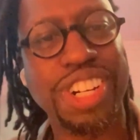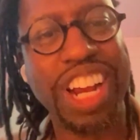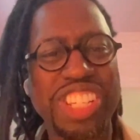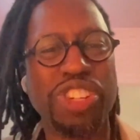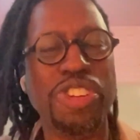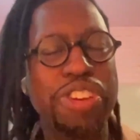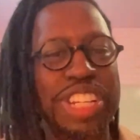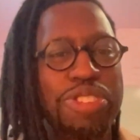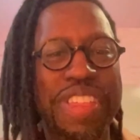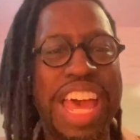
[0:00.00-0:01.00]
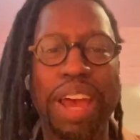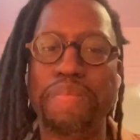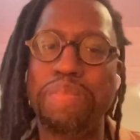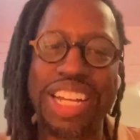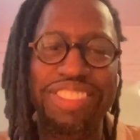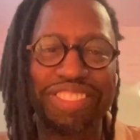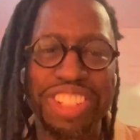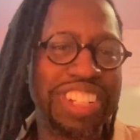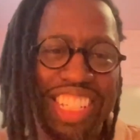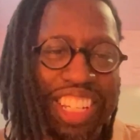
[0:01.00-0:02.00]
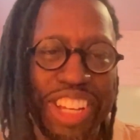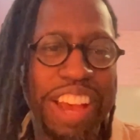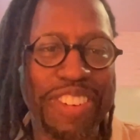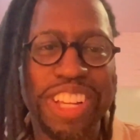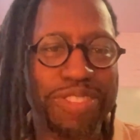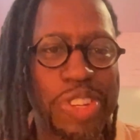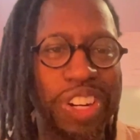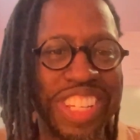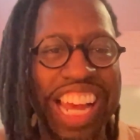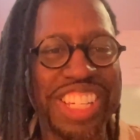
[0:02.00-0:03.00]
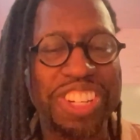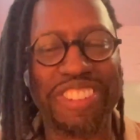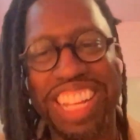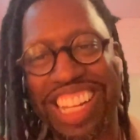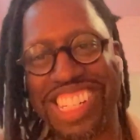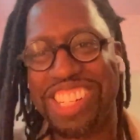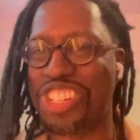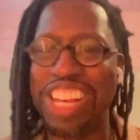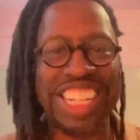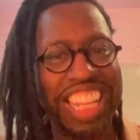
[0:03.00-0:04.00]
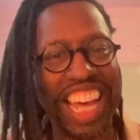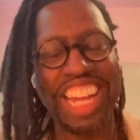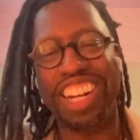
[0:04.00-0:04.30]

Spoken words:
So you can do that, but until you have a computer science degree. So I did that.